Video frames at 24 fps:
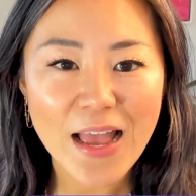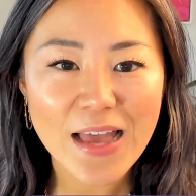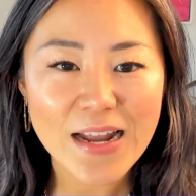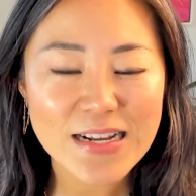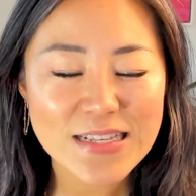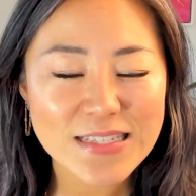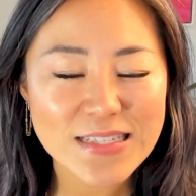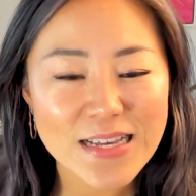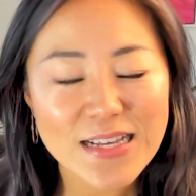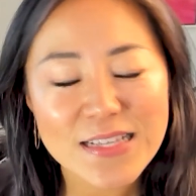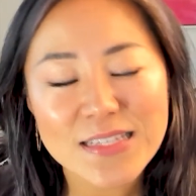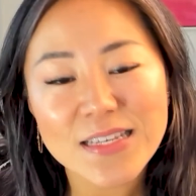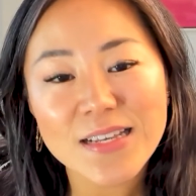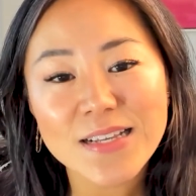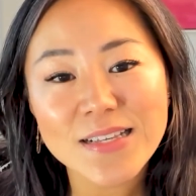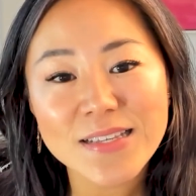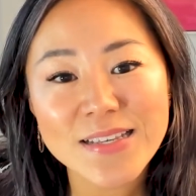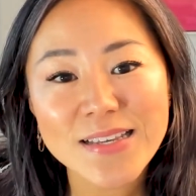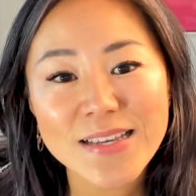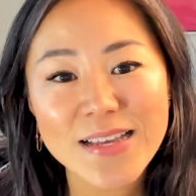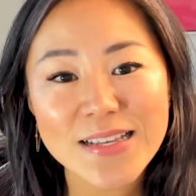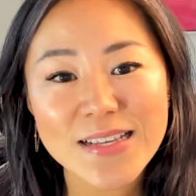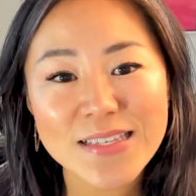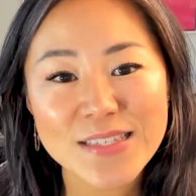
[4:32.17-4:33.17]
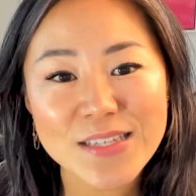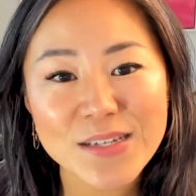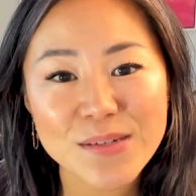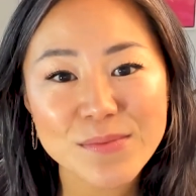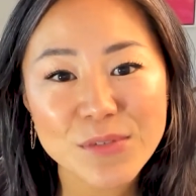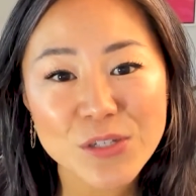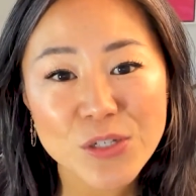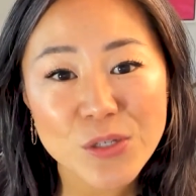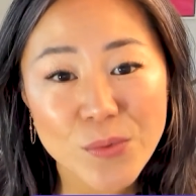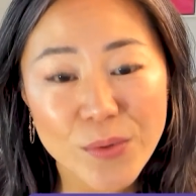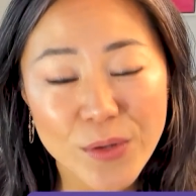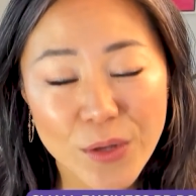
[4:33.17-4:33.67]
And it's as easy as
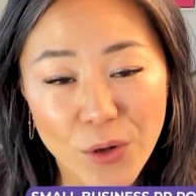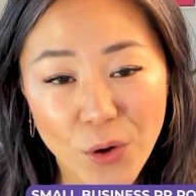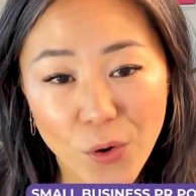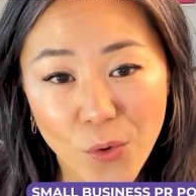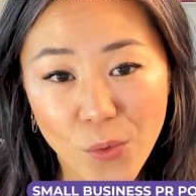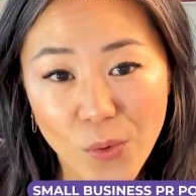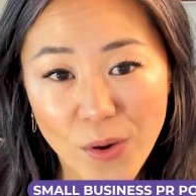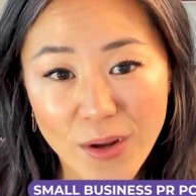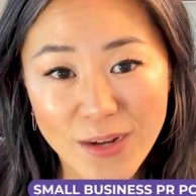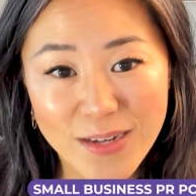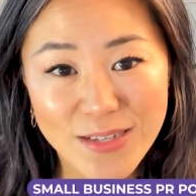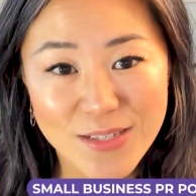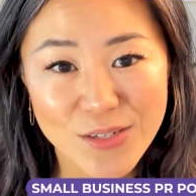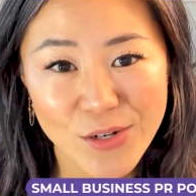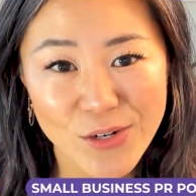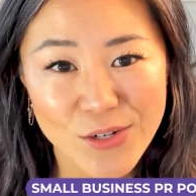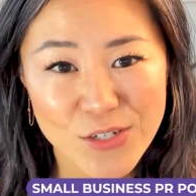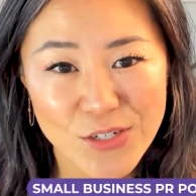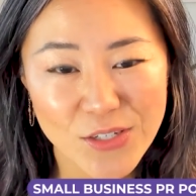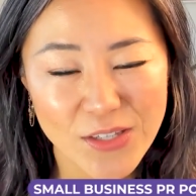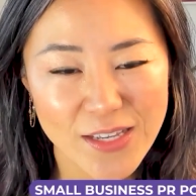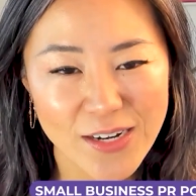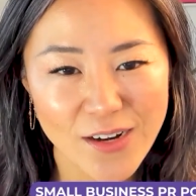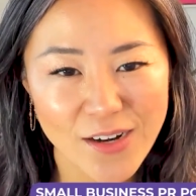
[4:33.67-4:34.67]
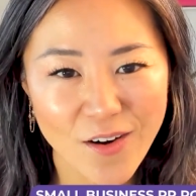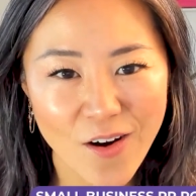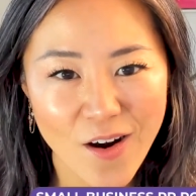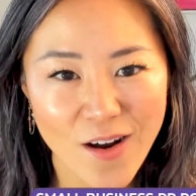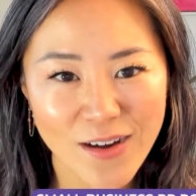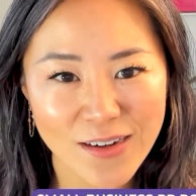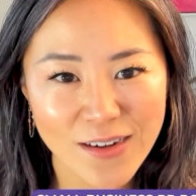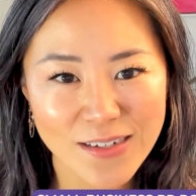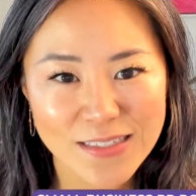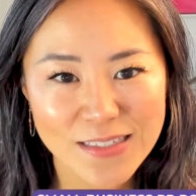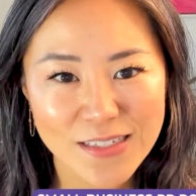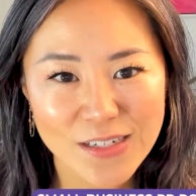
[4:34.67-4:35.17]
them doing a quick search later
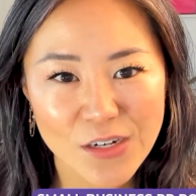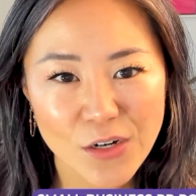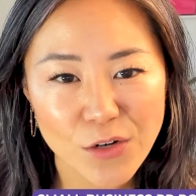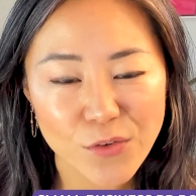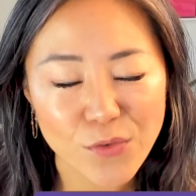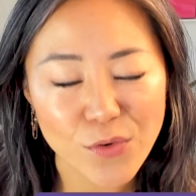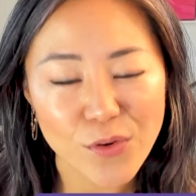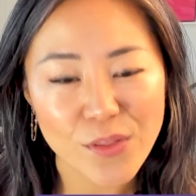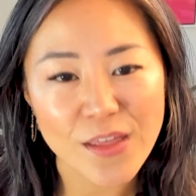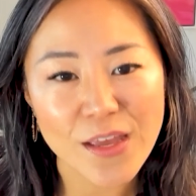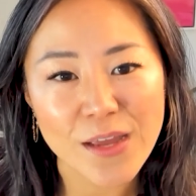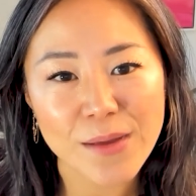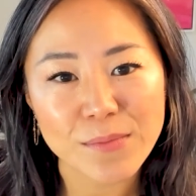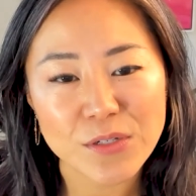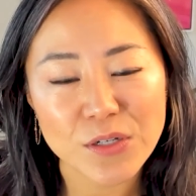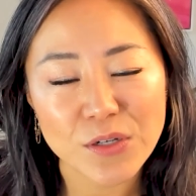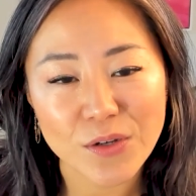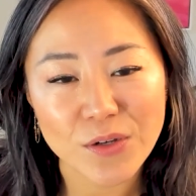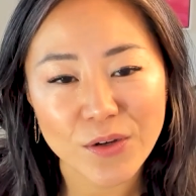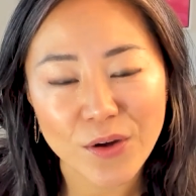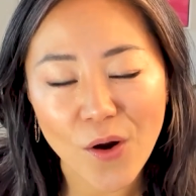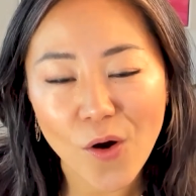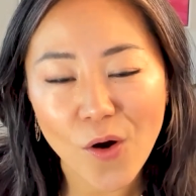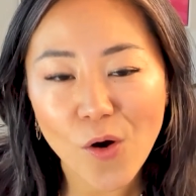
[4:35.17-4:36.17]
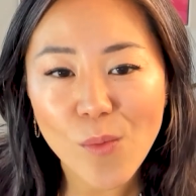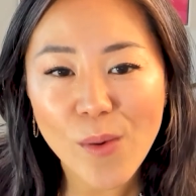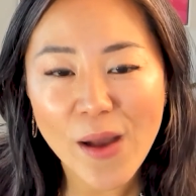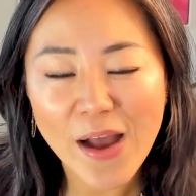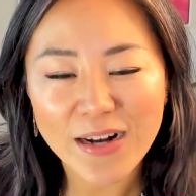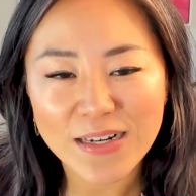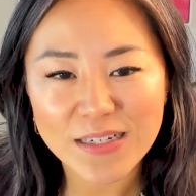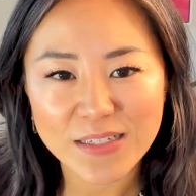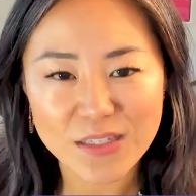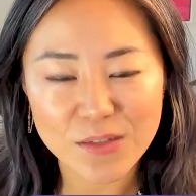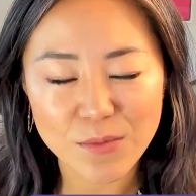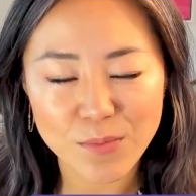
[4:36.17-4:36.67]
on for them to go
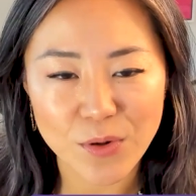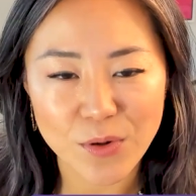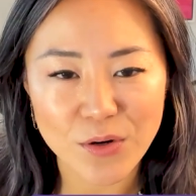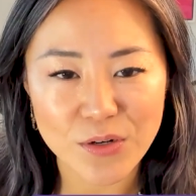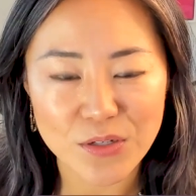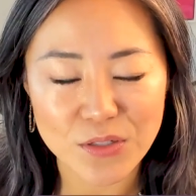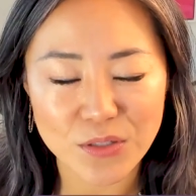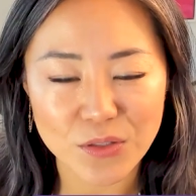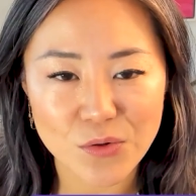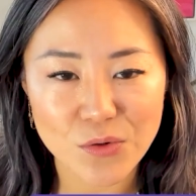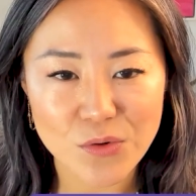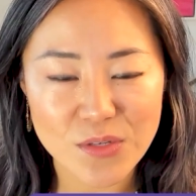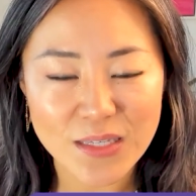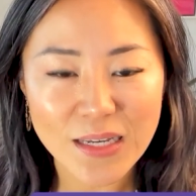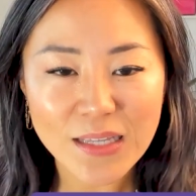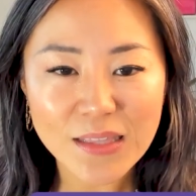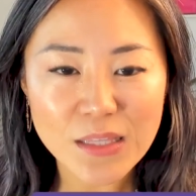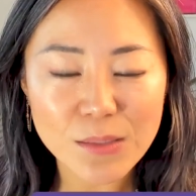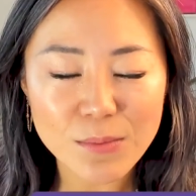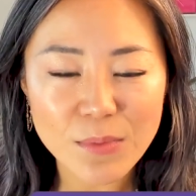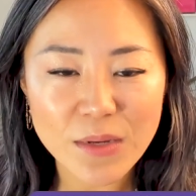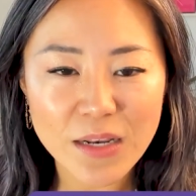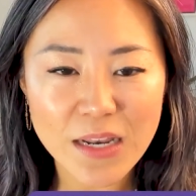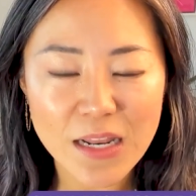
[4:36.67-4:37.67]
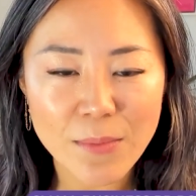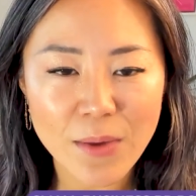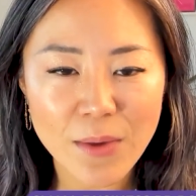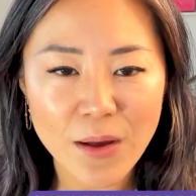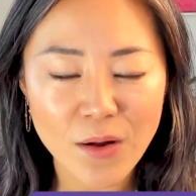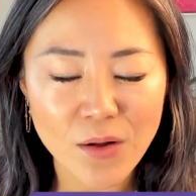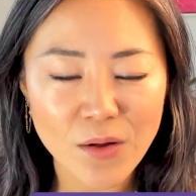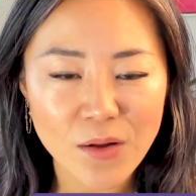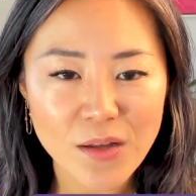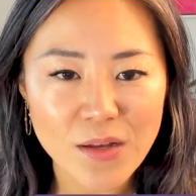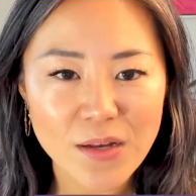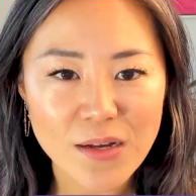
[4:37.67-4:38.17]
back to the person who sent them an
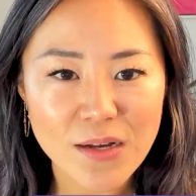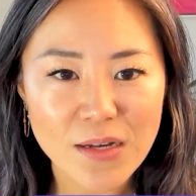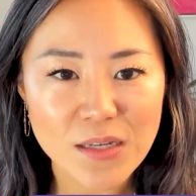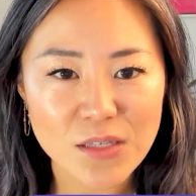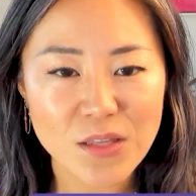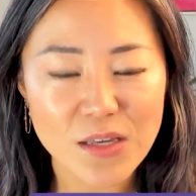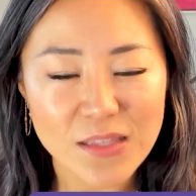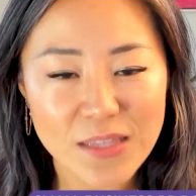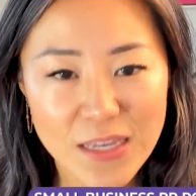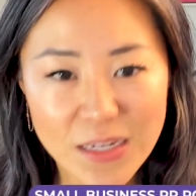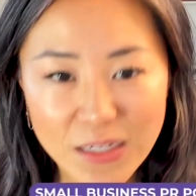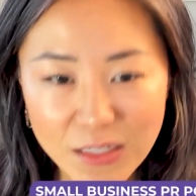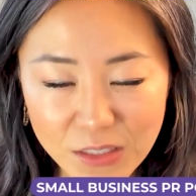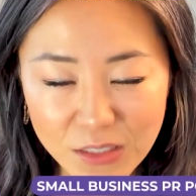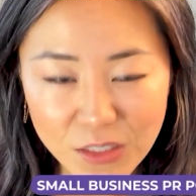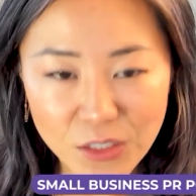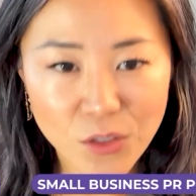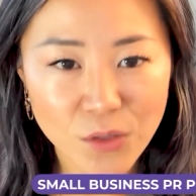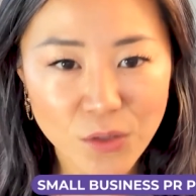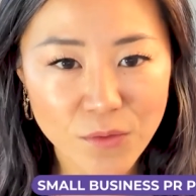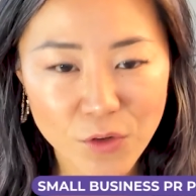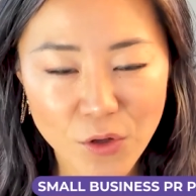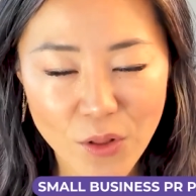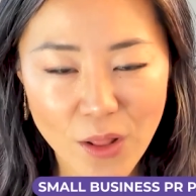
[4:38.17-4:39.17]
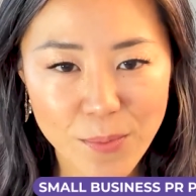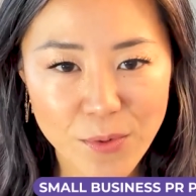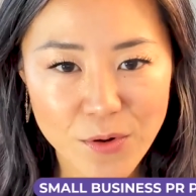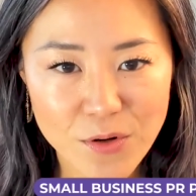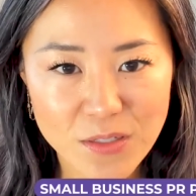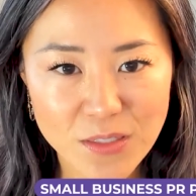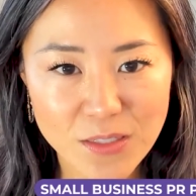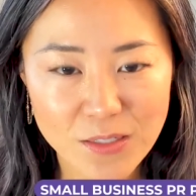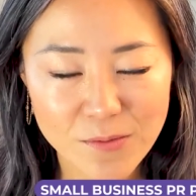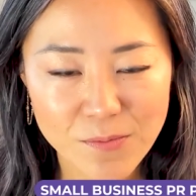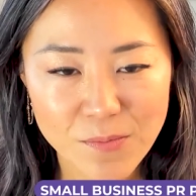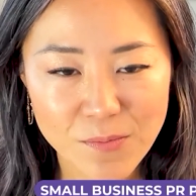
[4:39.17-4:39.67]
email so that they can interview that
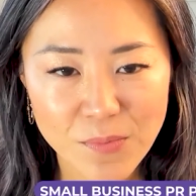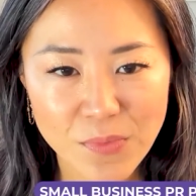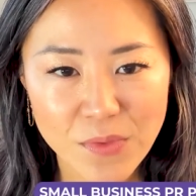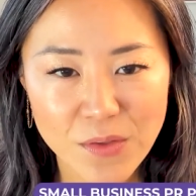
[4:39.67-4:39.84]
person.